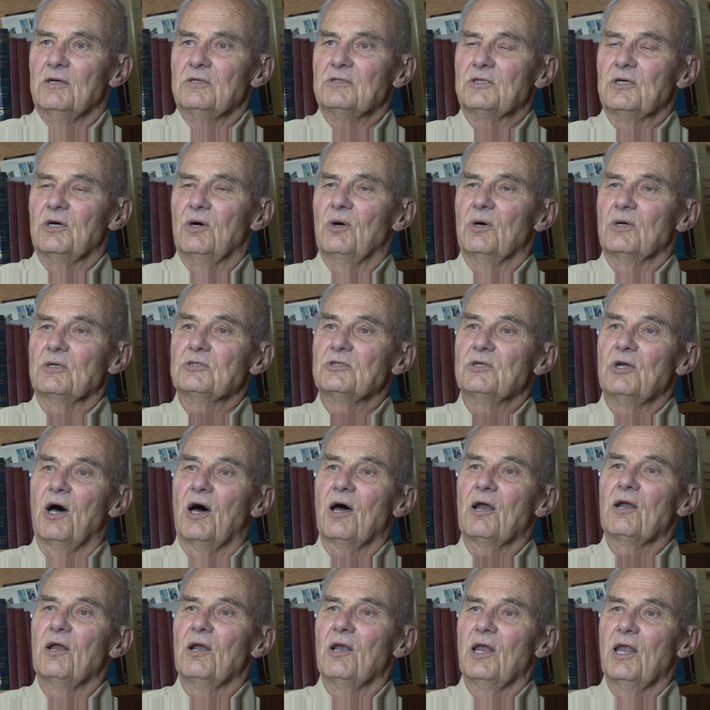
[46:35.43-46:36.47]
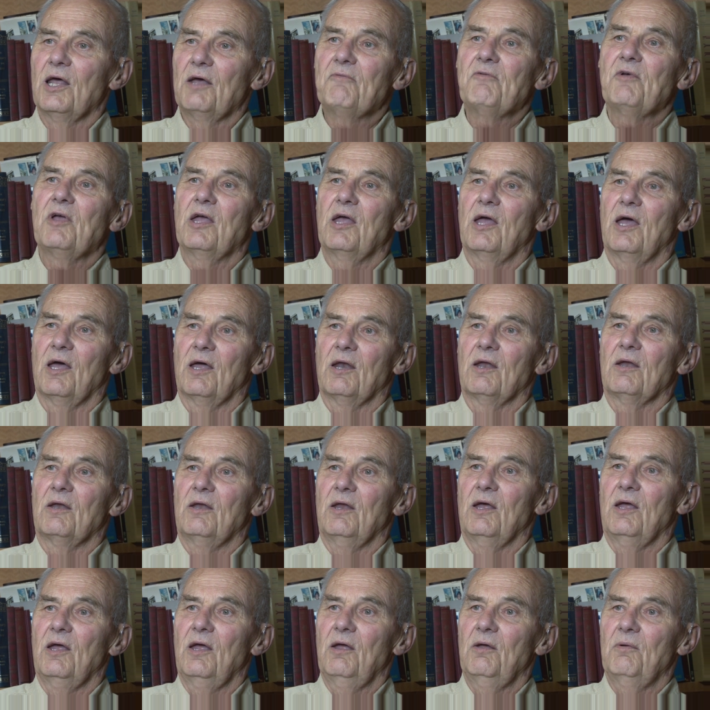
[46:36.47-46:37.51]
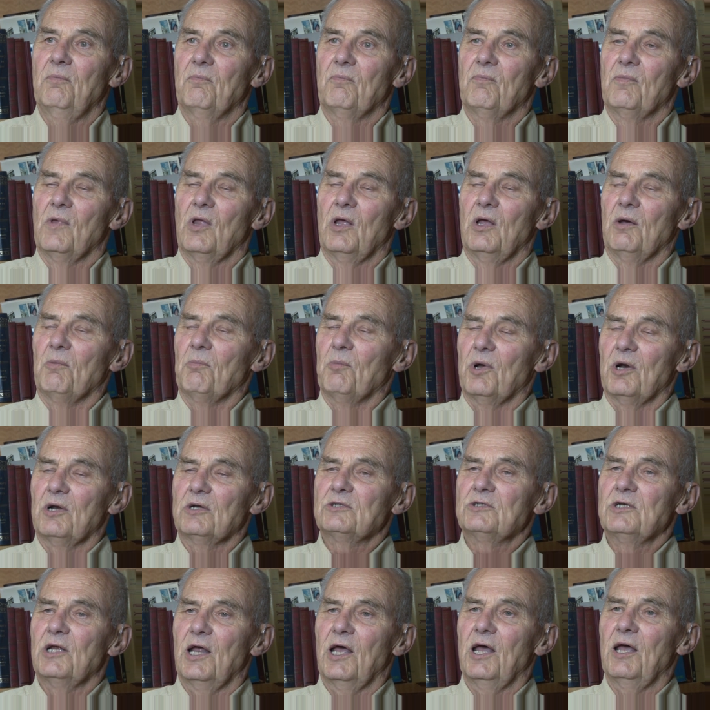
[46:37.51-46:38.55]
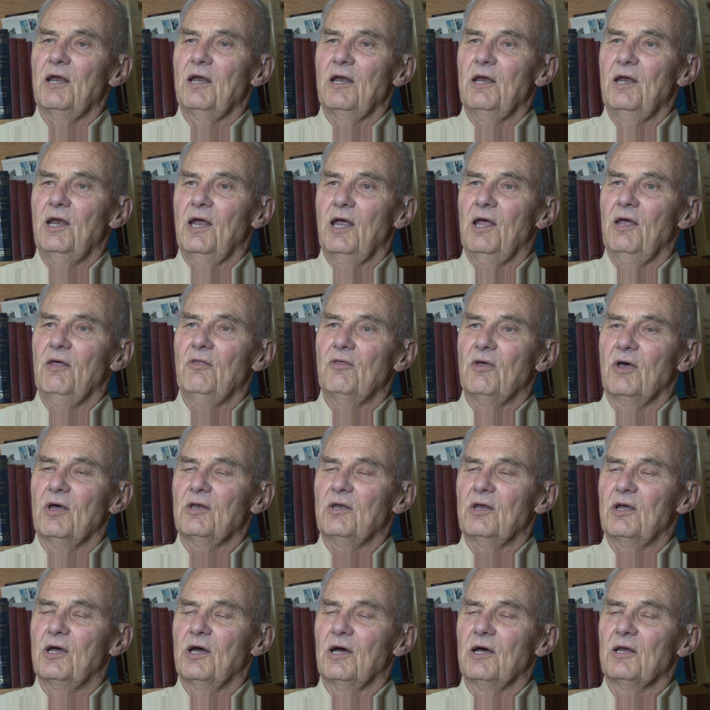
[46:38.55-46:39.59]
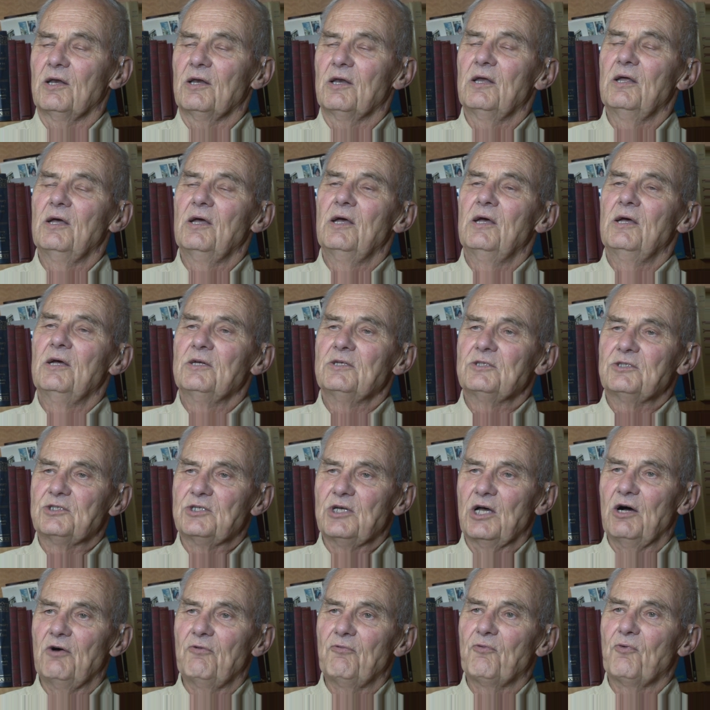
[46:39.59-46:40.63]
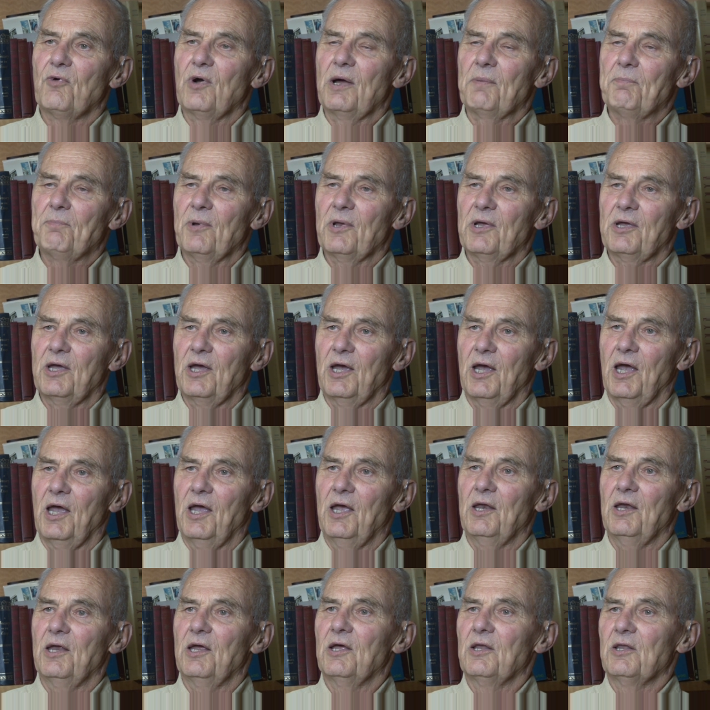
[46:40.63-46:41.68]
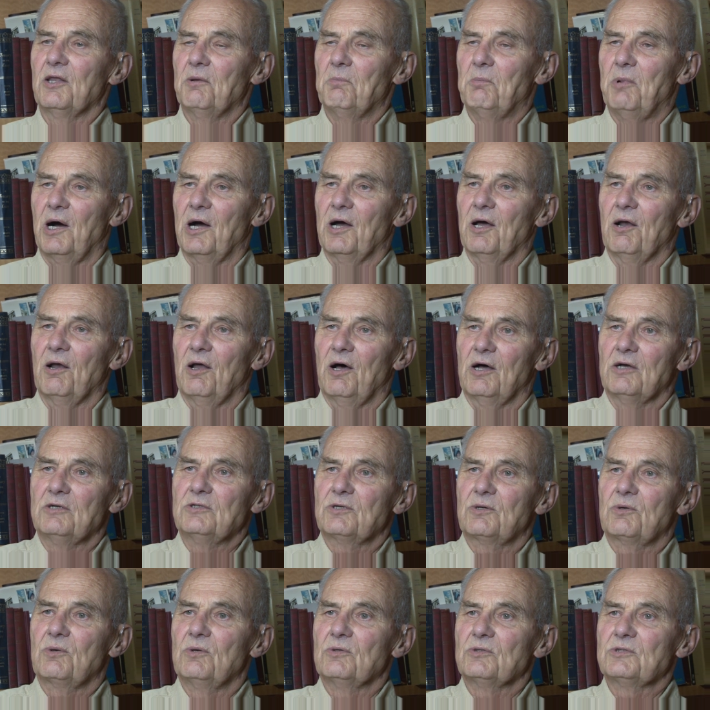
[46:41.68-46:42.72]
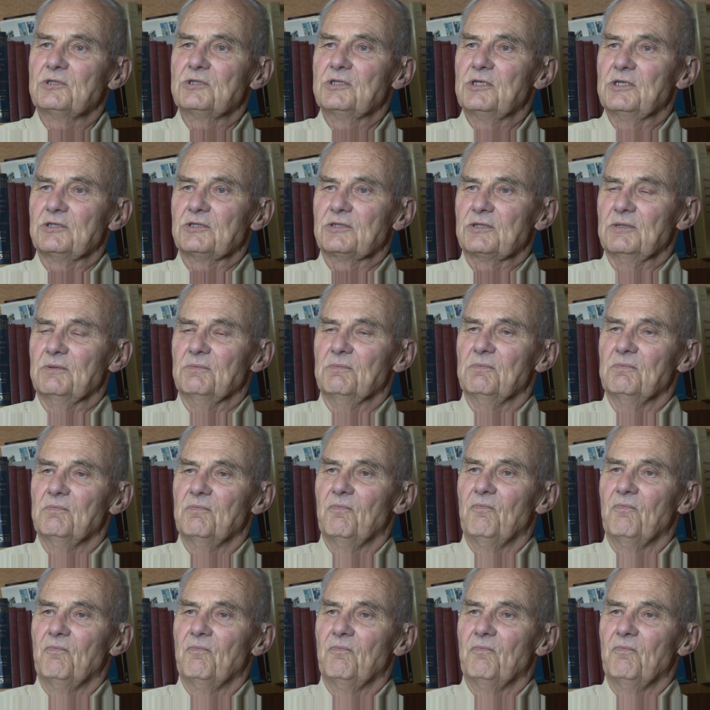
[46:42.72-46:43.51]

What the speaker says: So it's not a living entity, but it's an entity that can self-replicate in the biological system.